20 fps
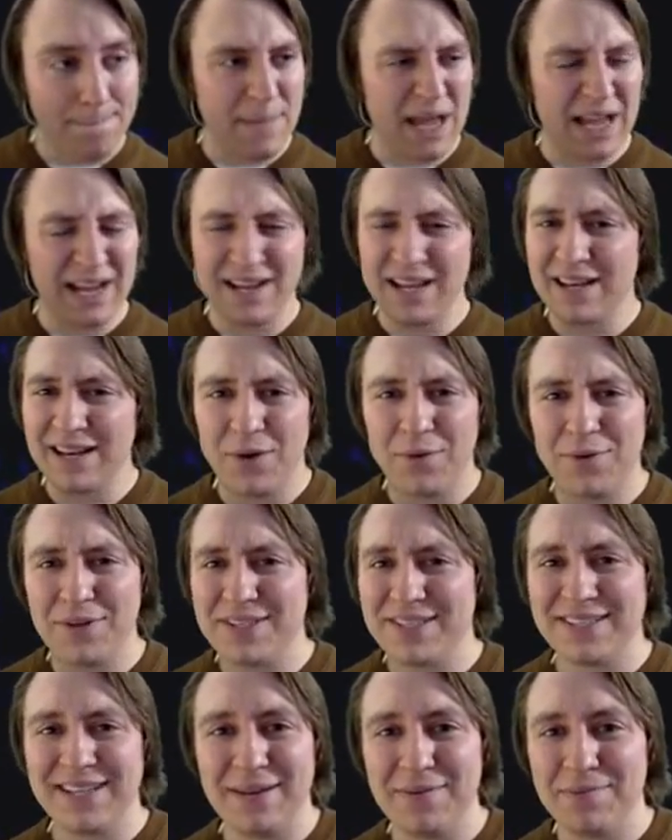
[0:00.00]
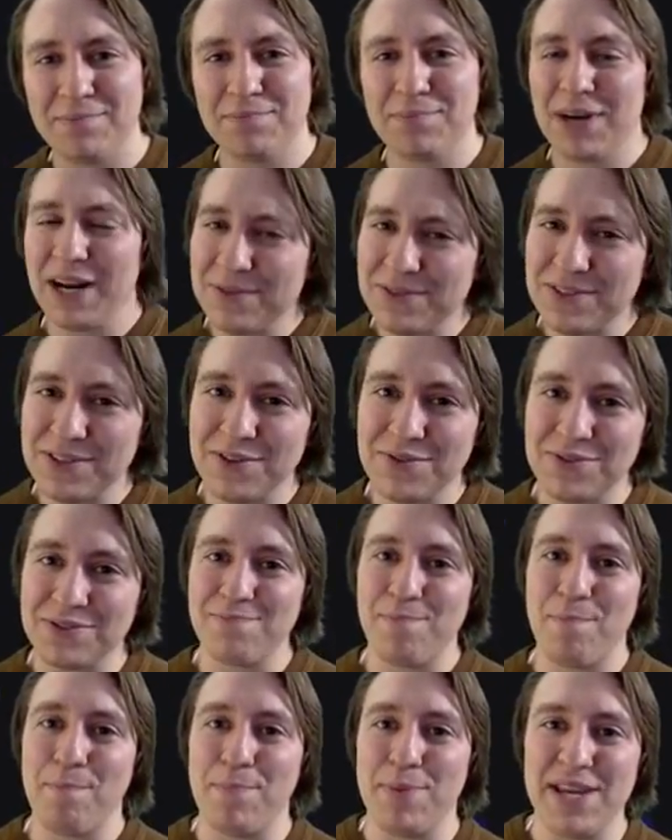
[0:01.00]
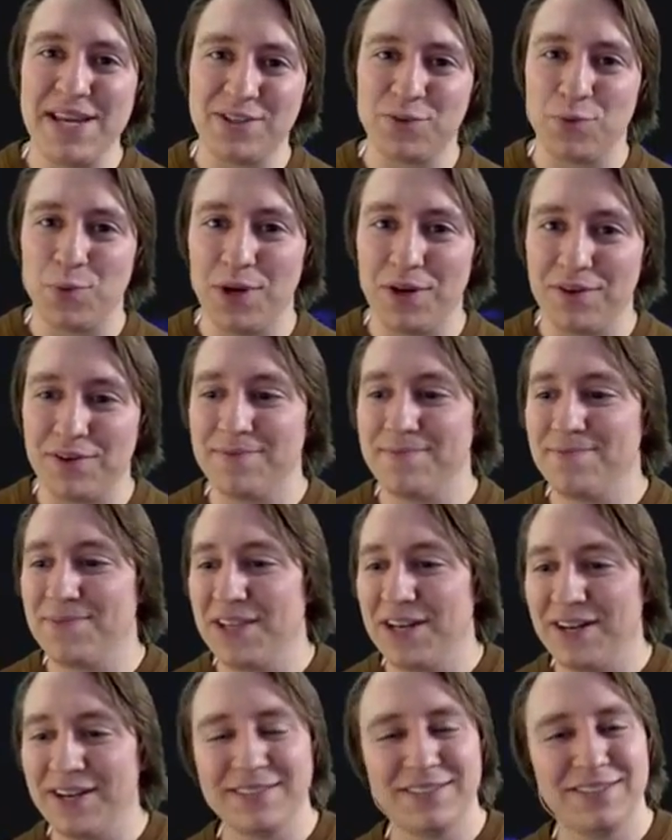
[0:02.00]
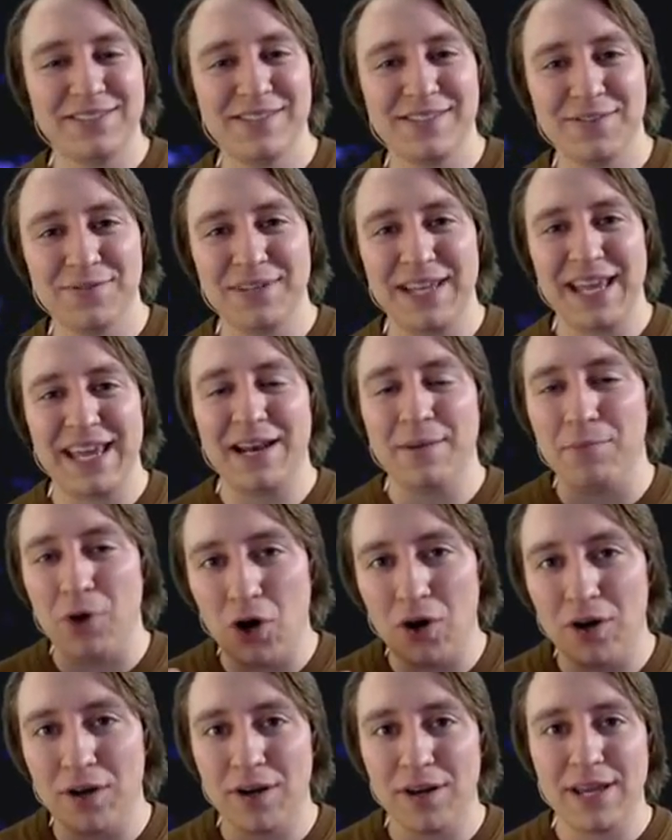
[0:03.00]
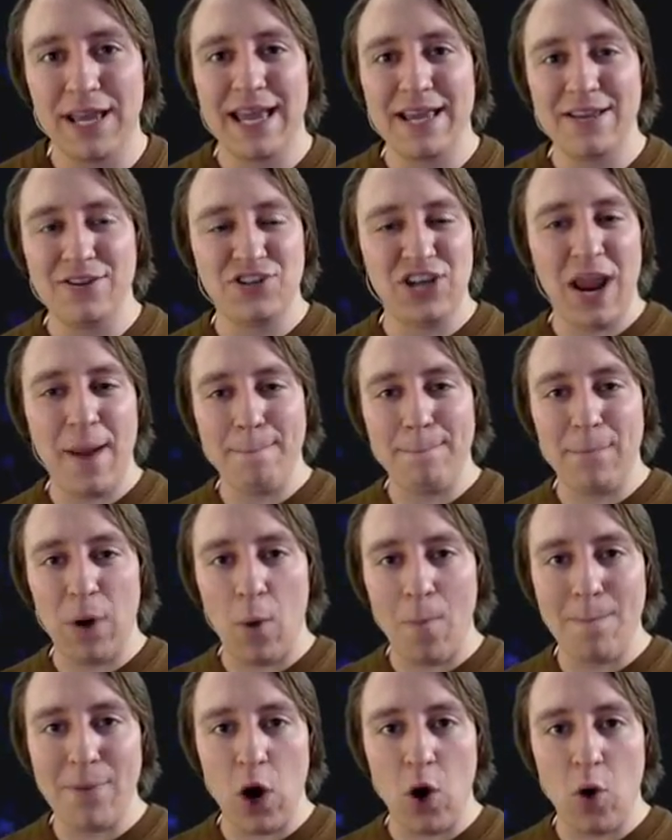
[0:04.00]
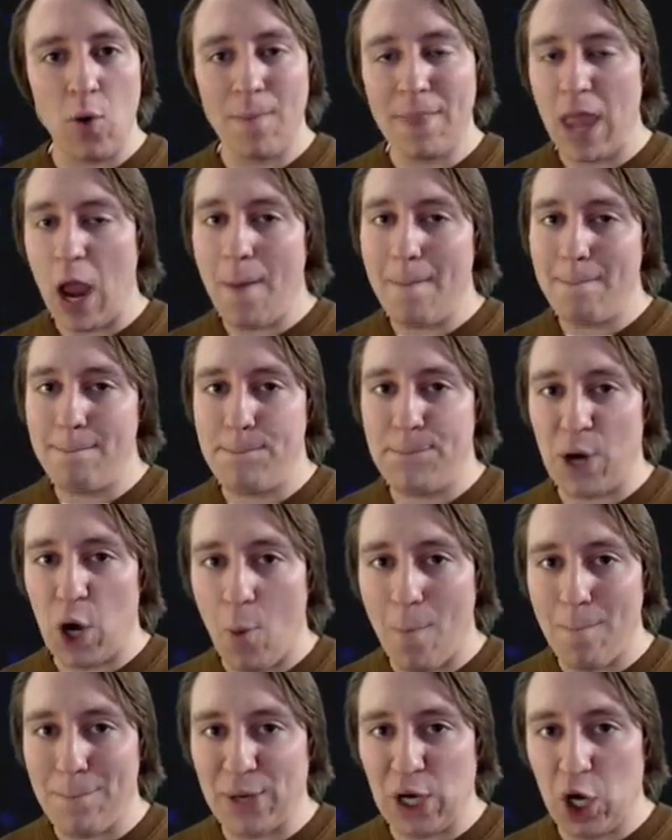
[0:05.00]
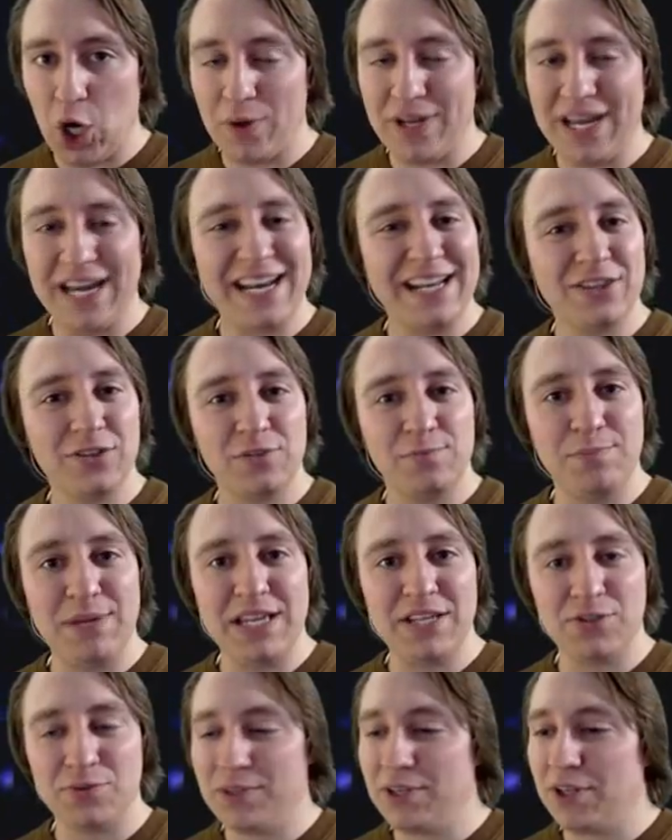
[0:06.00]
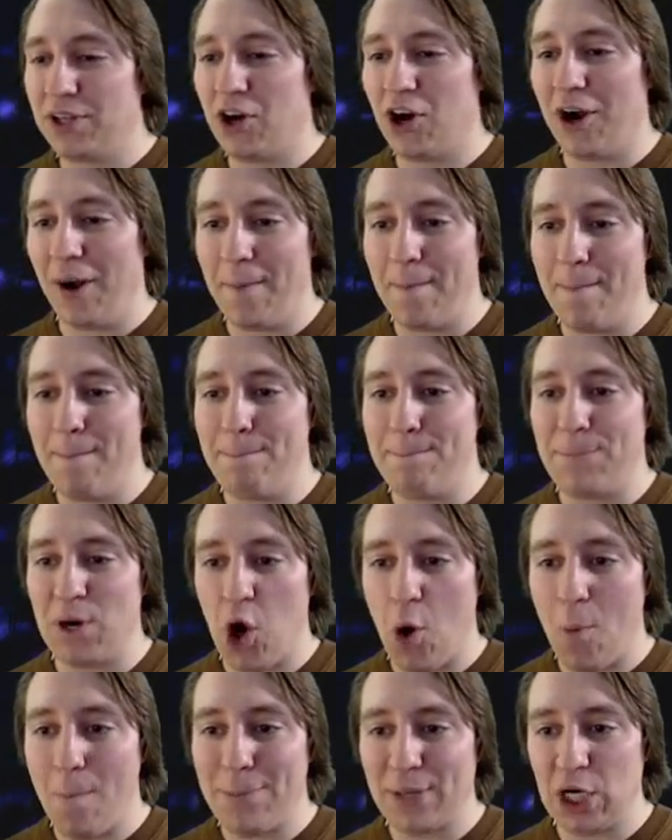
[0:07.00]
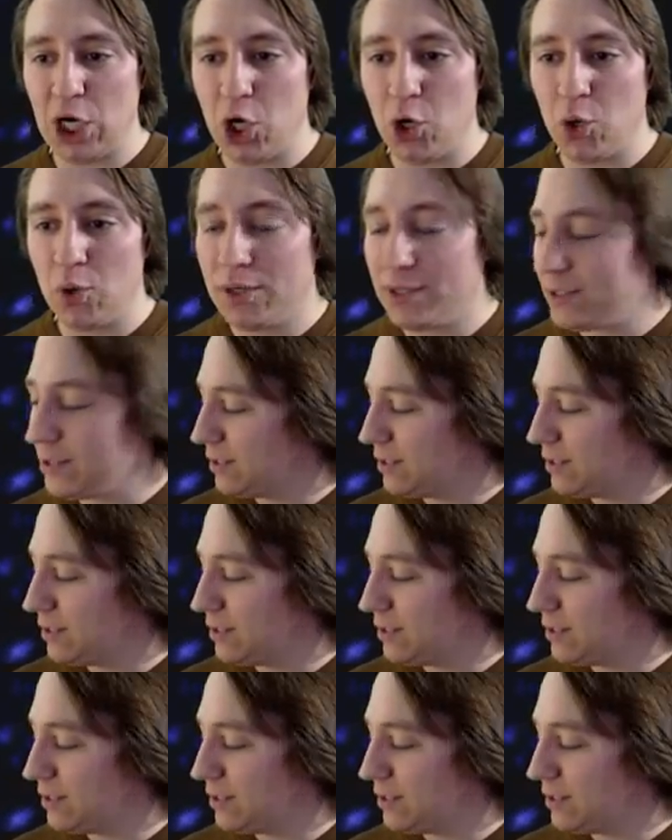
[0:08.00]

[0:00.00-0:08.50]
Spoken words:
I pronounce those B's weird. You know, I just don't hit them hard. J-Bobo. Bobo. We gotta hit those B's real hard. Bobo.